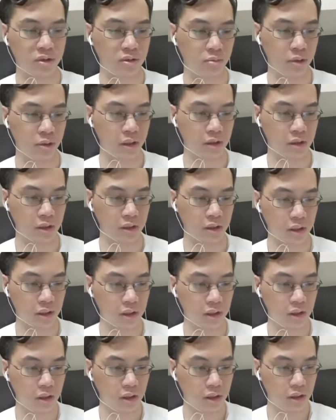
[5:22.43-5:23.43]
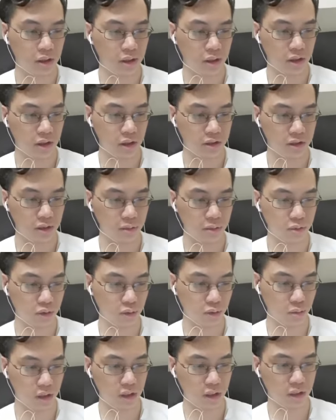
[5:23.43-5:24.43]
But uh, it seems to
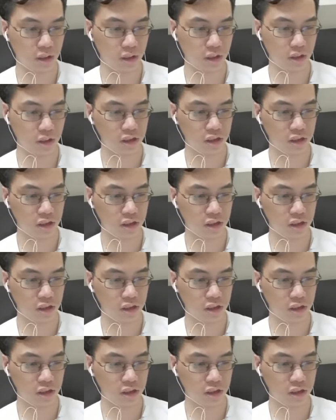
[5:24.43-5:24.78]
me here,